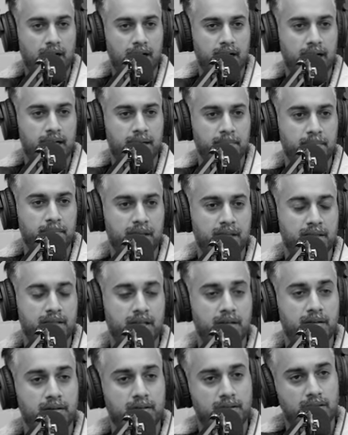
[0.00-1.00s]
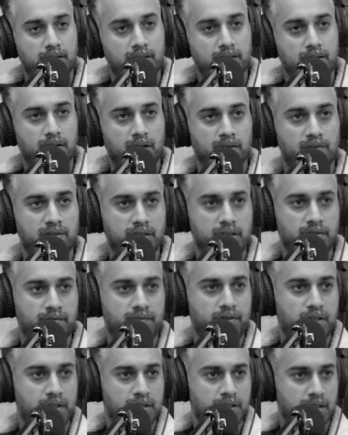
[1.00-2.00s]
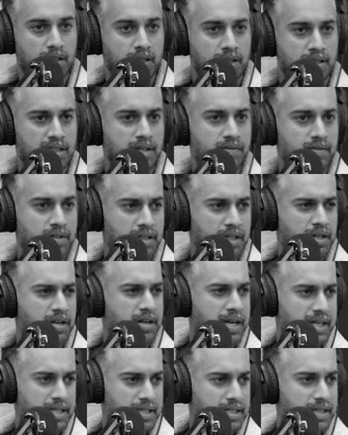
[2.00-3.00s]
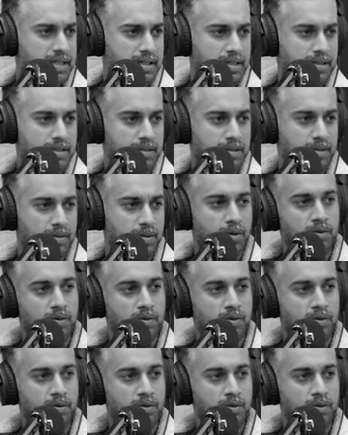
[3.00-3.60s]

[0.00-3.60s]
And then... obviously, first 7, year 8 here.